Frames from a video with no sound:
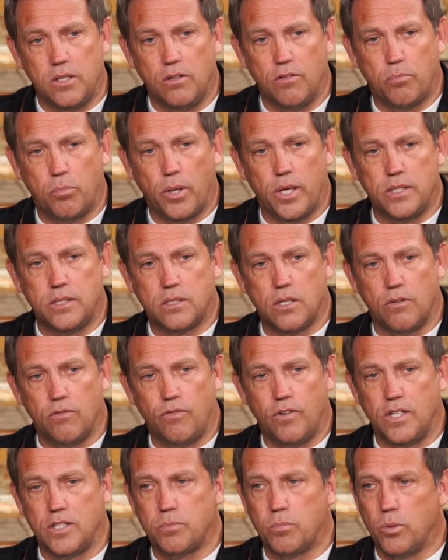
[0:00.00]
you've placed on
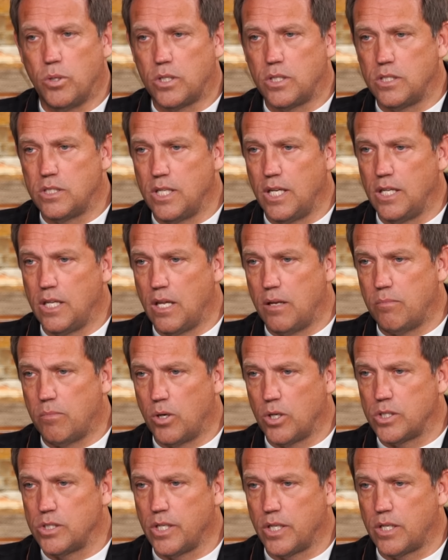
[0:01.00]
Facebook saying that
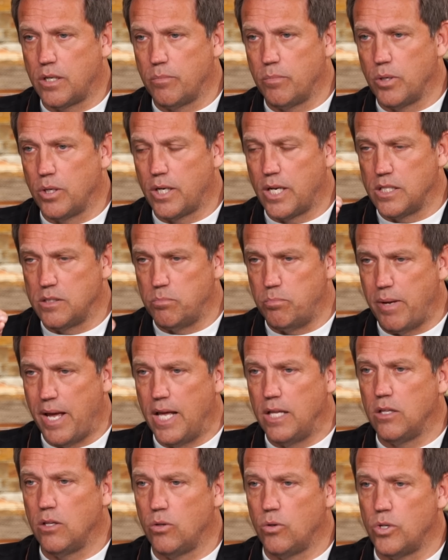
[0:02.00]
Mark Zuckerberg has
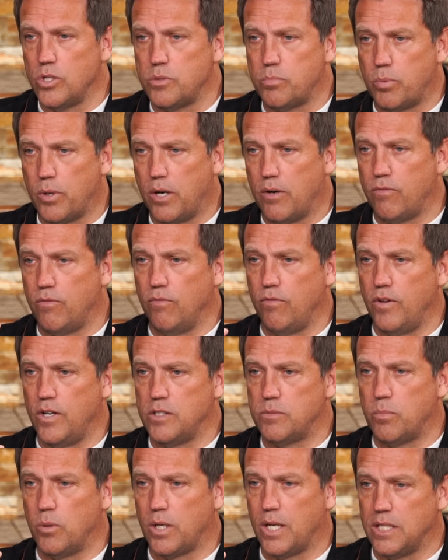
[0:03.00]
banned the Lord's Prayer from
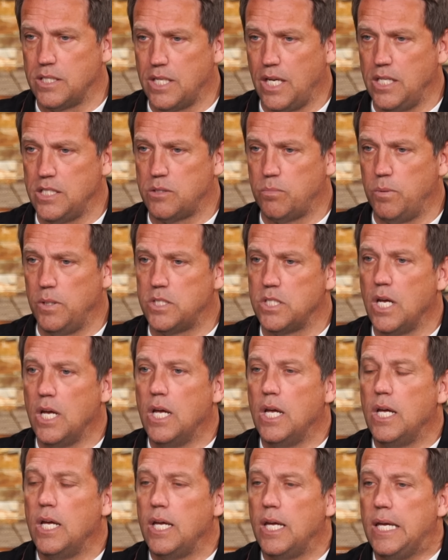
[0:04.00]
Facebook as hate speech
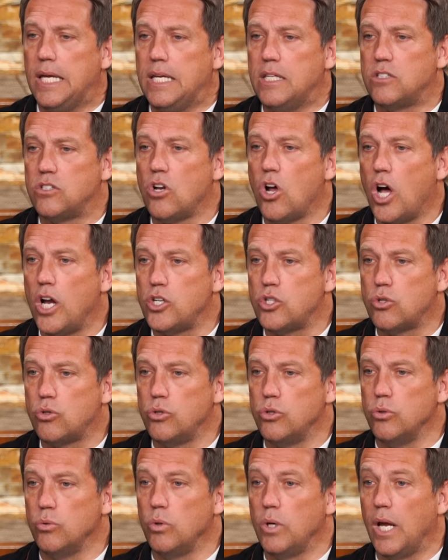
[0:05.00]
is not
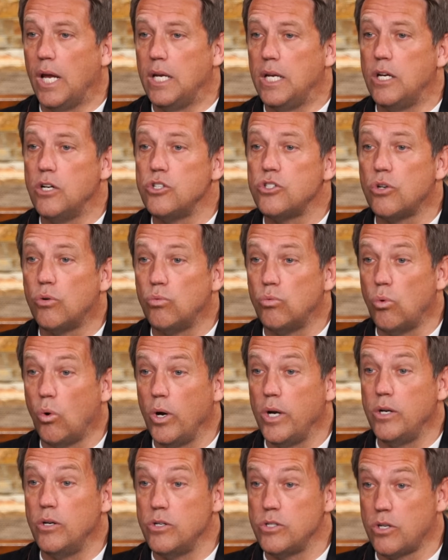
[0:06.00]
true. And here's a
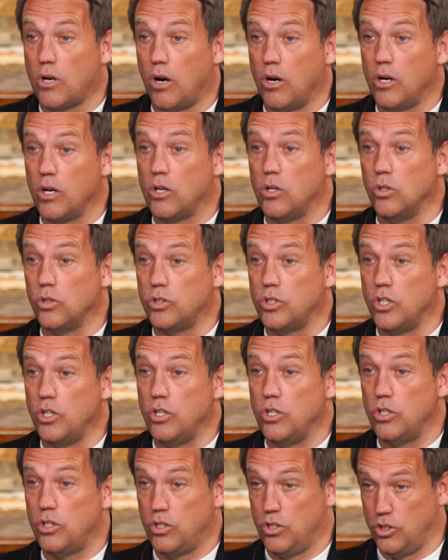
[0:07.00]
Reuters article
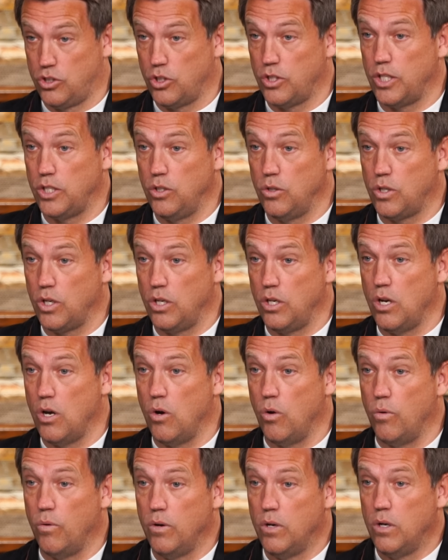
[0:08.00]
to, so that you can
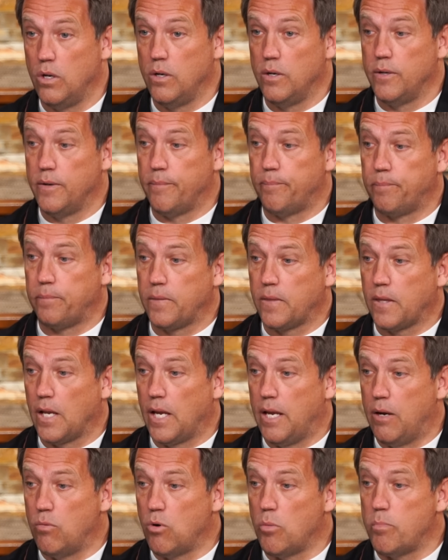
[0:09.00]
know.
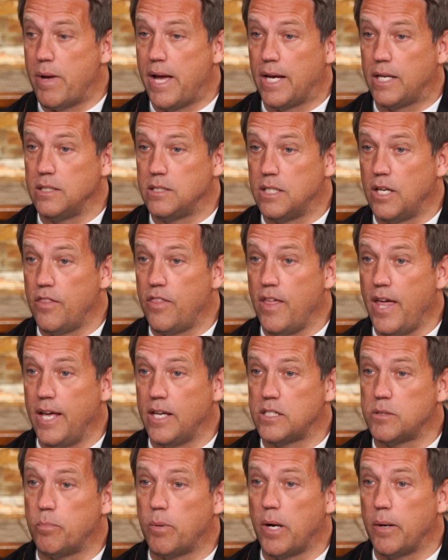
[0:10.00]
He wrote back and said,
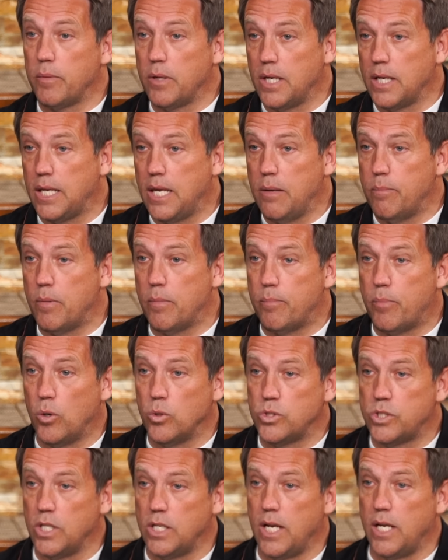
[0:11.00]
Thanks, but I'm going to keep it
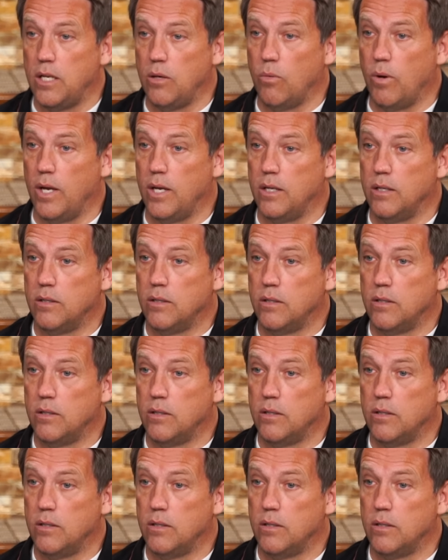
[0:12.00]
posted anyway.